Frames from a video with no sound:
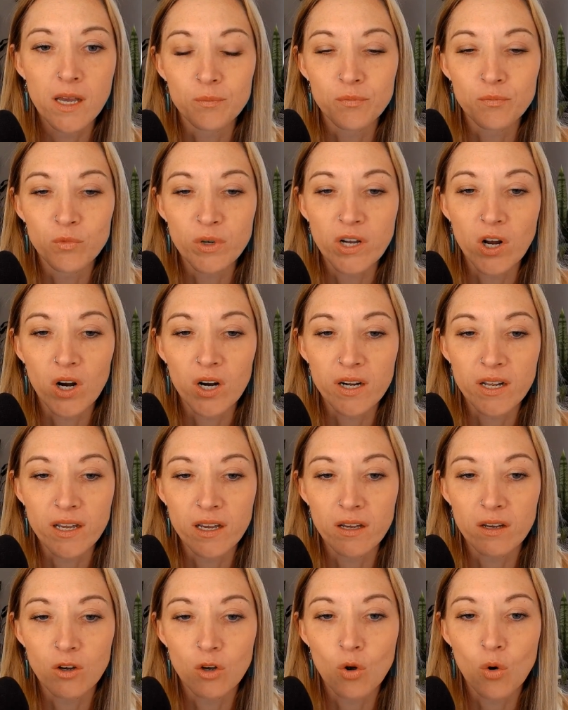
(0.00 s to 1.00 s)

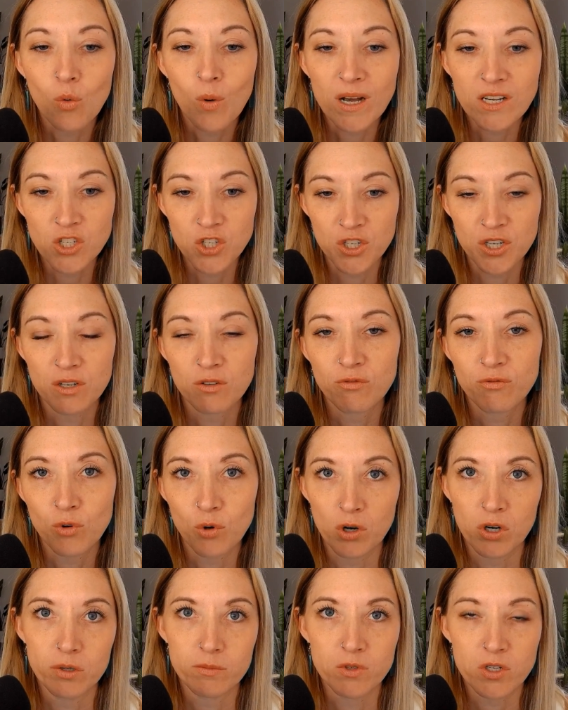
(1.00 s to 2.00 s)
regarding question
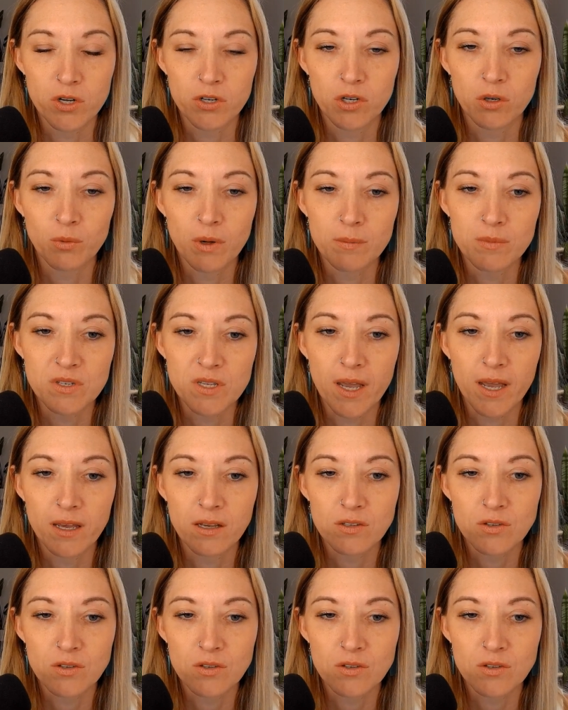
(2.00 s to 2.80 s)
forms on your website.